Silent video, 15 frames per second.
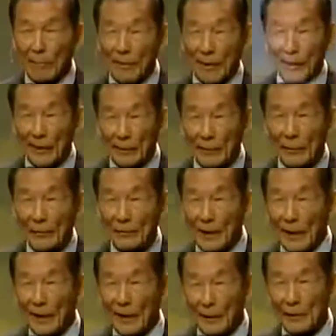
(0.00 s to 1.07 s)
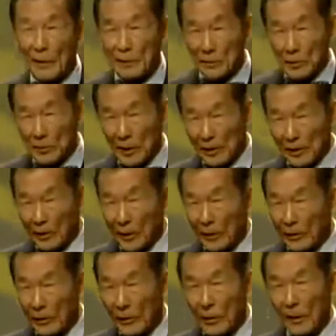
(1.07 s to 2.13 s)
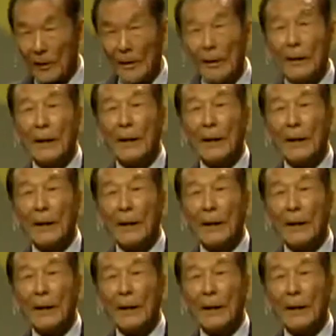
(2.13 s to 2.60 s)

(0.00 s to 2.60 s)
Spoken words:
have fatty liver as a result of alcohol.